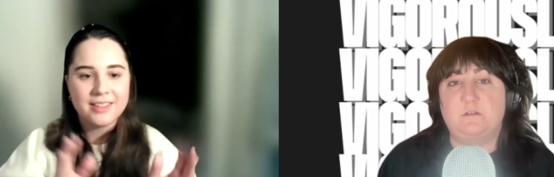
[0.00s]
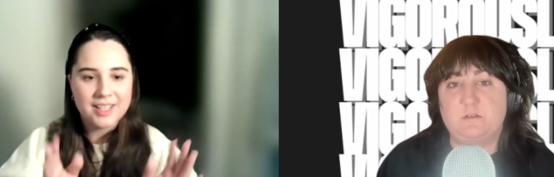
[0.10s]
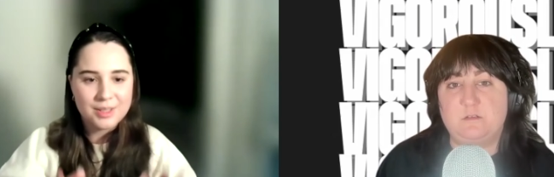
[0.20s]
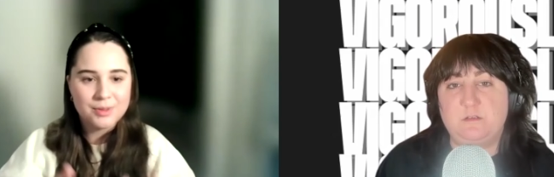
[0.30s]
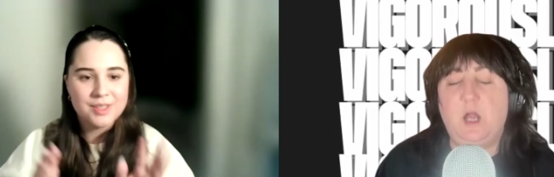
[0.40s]

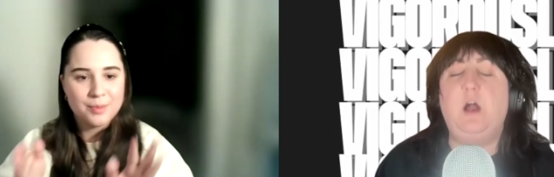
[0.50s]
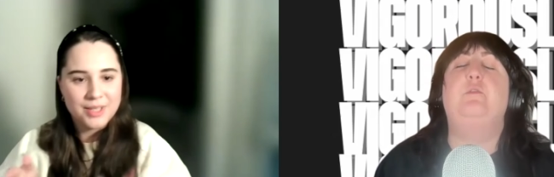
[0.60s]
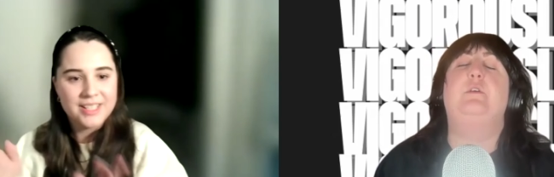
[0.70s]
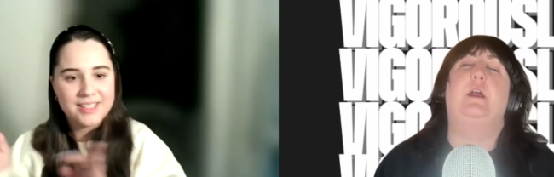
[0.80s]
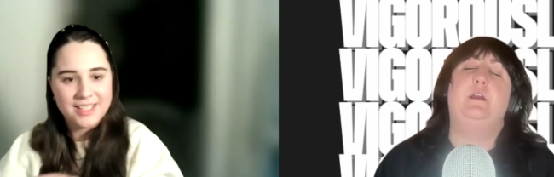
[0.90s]
Speaker 1: Next one oh, is
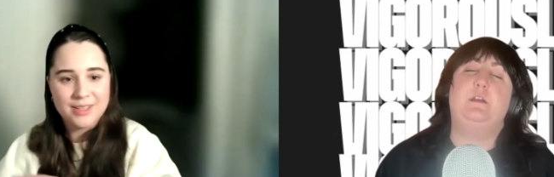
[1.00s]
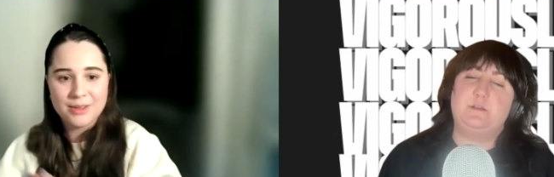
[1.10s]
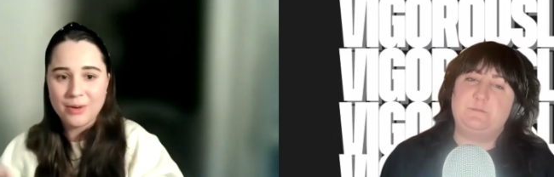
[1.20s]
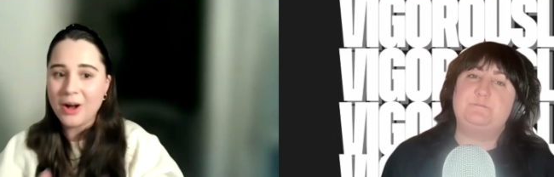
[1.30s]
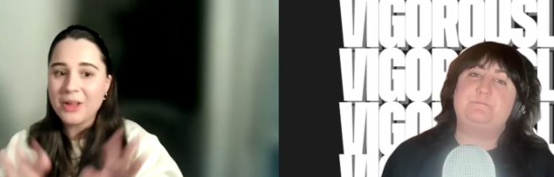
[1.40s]
okay. B, C,
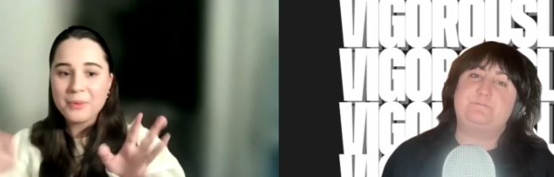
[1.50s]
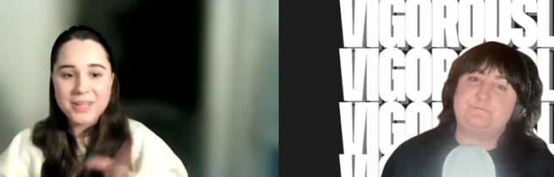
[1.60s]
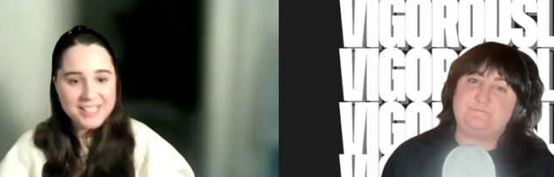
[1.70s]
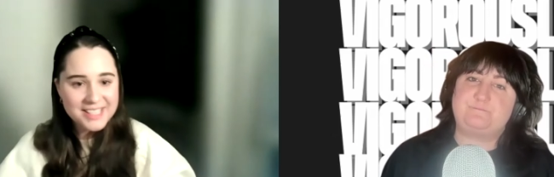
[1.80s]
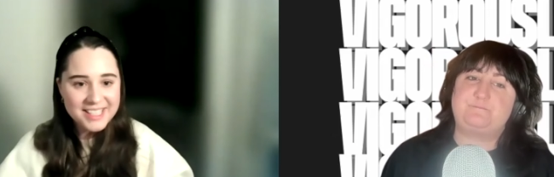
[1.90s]
all the
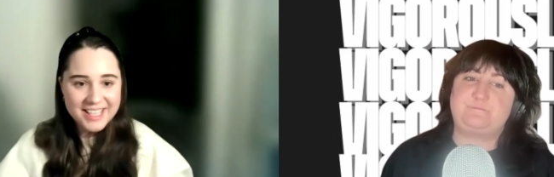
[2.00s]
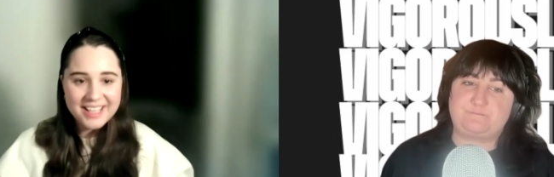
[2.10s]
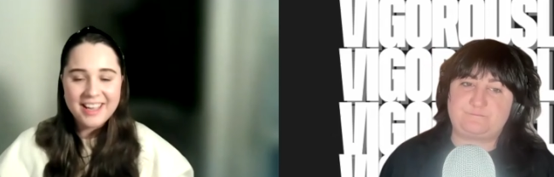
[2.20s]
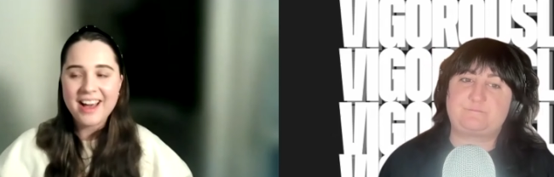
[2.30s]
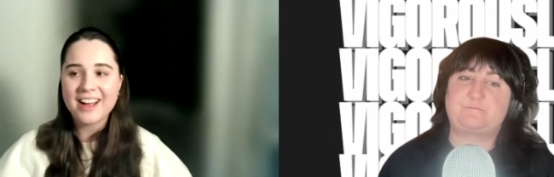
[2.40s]
way to
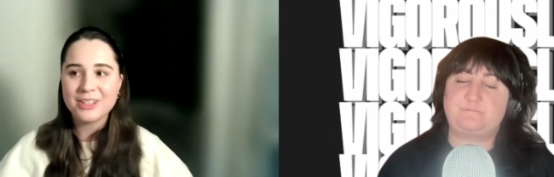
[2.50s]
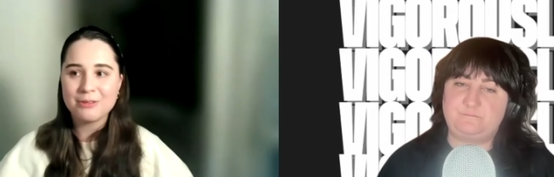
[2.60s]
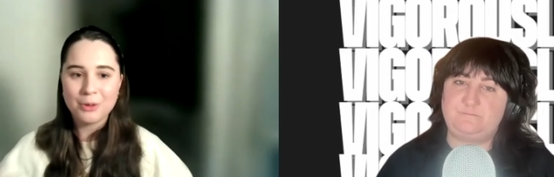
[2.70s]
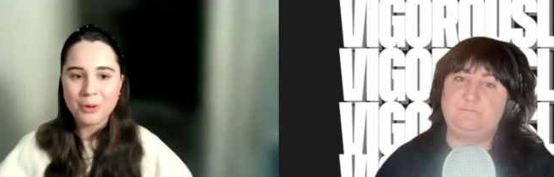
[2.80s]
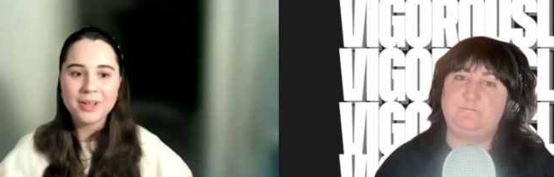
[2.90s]
Z. Yeah, and
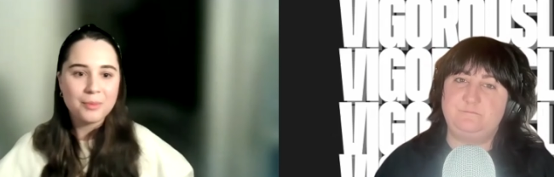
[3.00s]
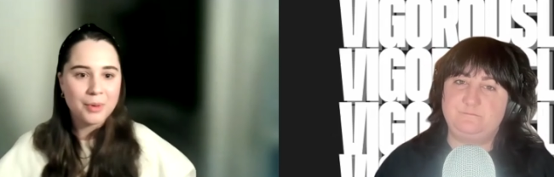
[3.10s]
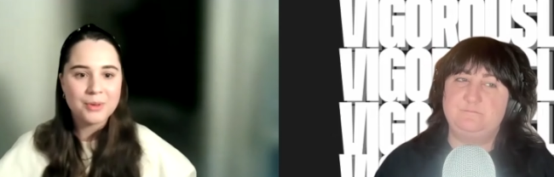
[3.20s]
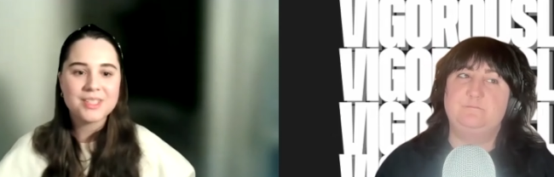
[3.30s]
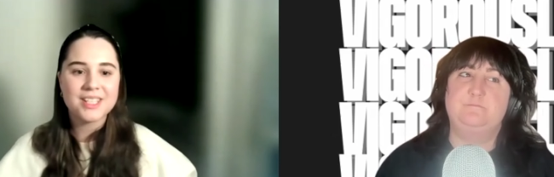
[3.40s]
you record it
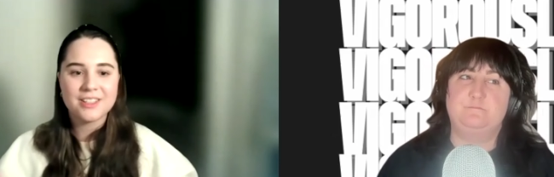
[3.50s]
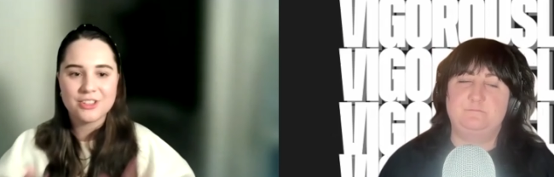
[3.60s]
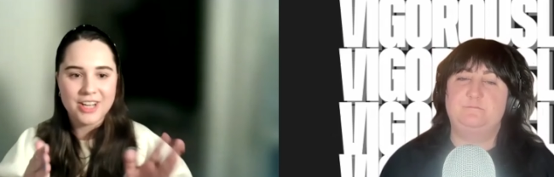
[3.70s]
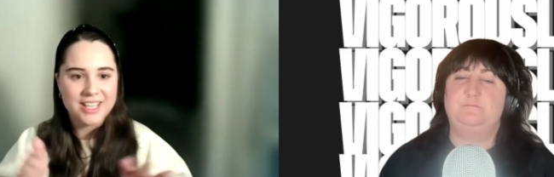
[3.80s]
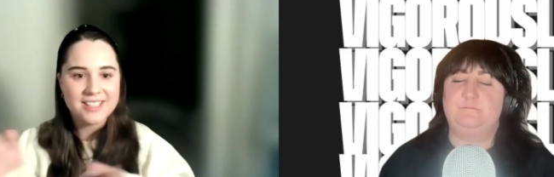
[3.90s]
and post it, and
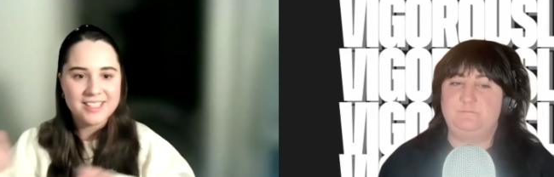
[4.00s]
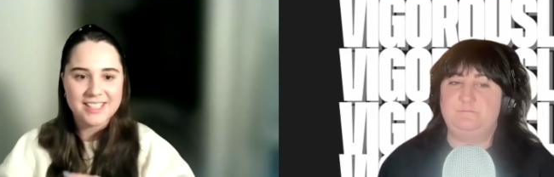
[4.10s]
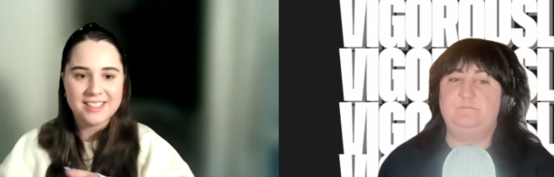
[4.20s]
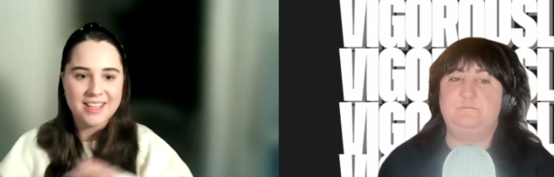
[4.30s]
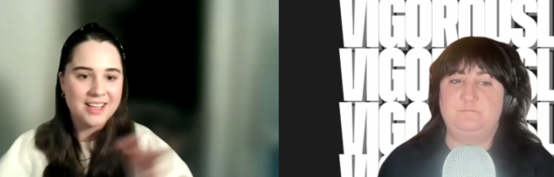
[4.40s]
it's your A to
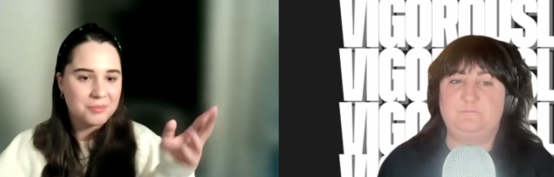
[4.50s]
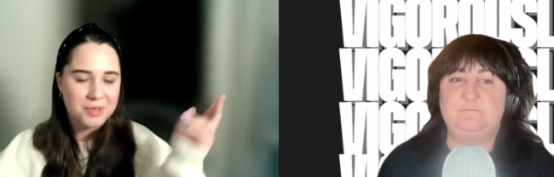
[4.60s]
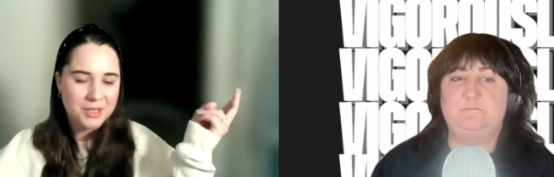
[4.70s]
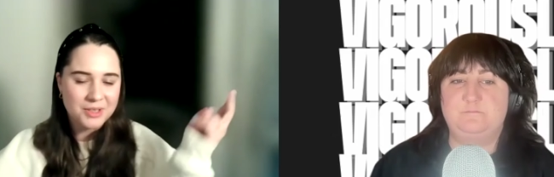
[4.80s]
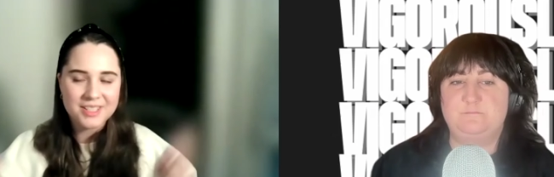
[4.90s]
Z
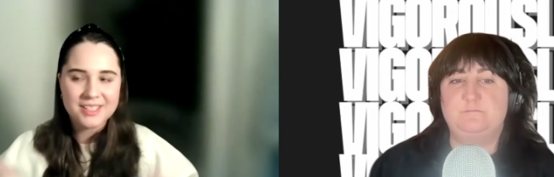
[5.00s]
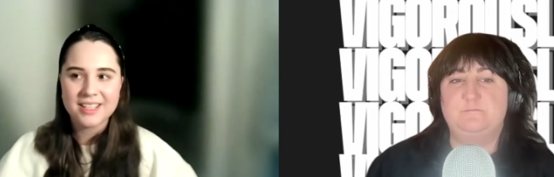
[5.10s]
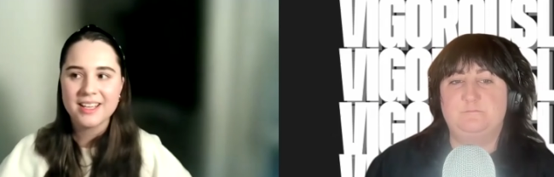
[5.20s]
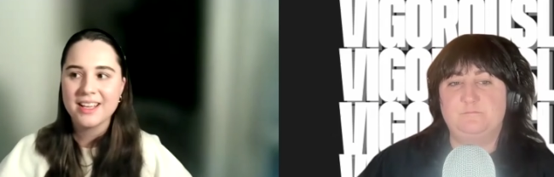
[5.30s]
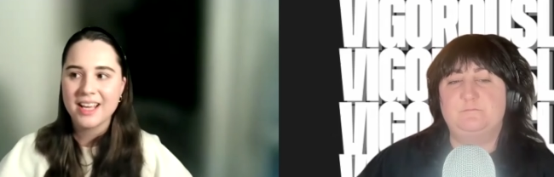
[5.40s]
date
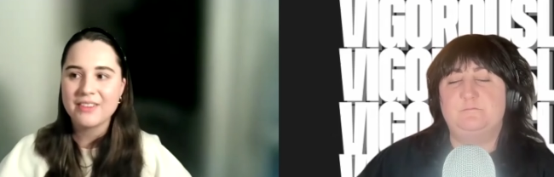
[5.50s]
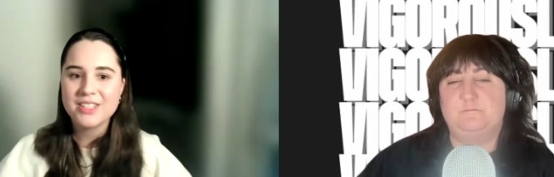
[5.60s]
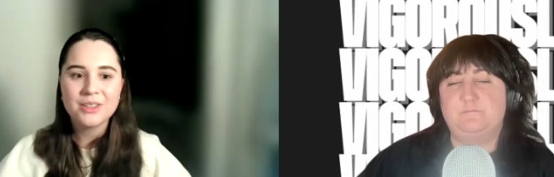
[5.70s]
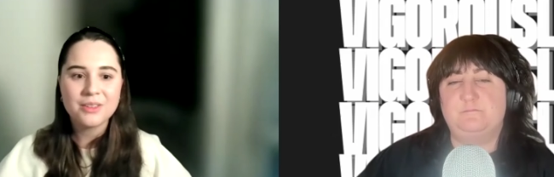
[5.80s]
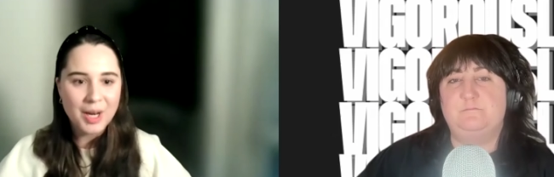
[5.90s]
series. I've
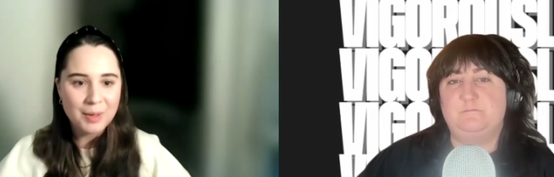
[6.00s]
seen a